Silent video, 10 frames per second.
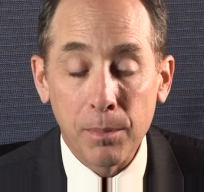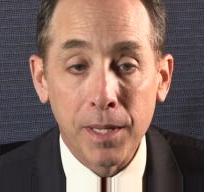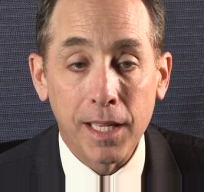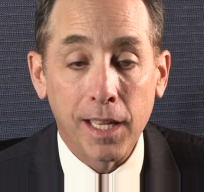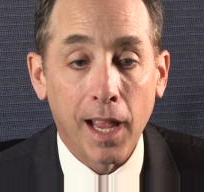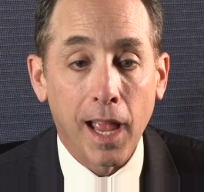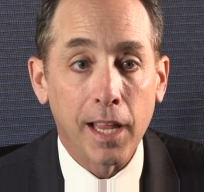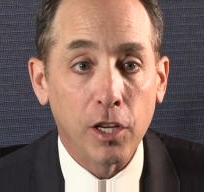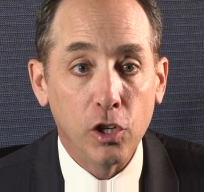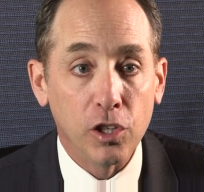be
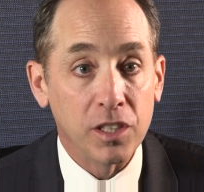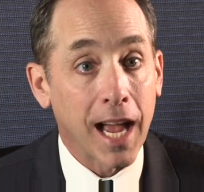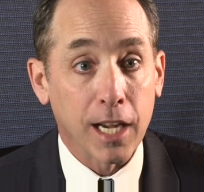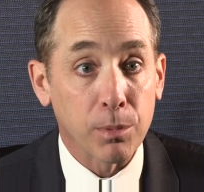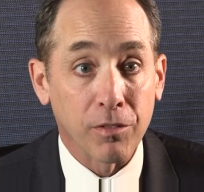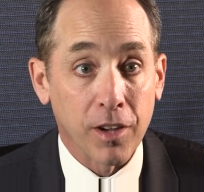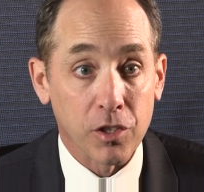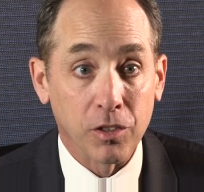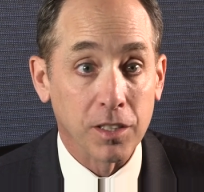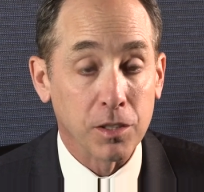a good tax
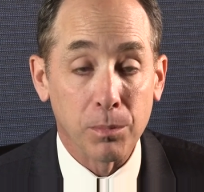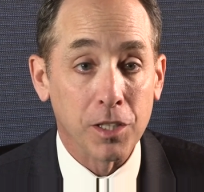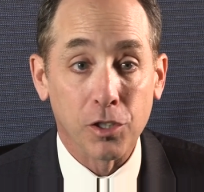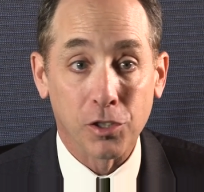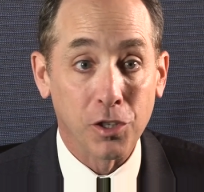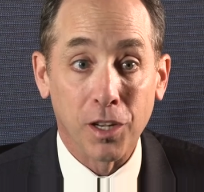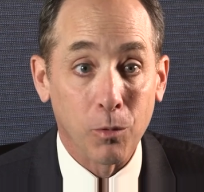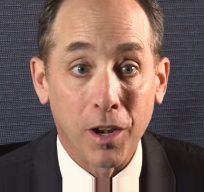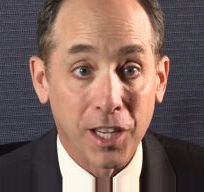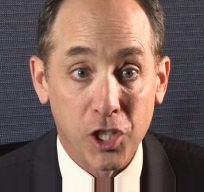professional doesn't mean you're good at
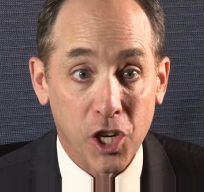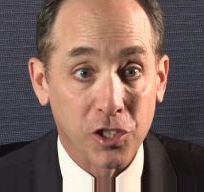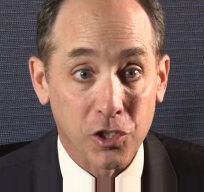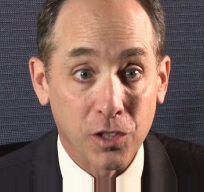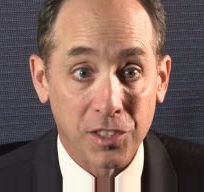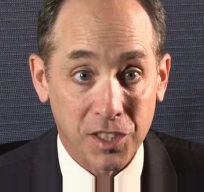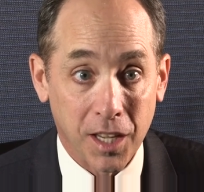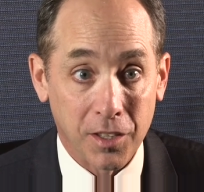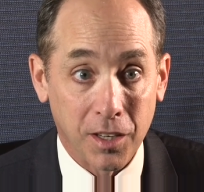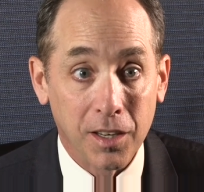running a shared service
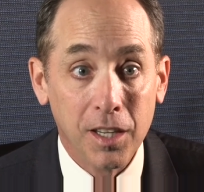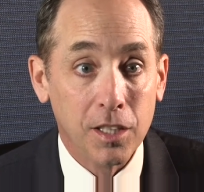center.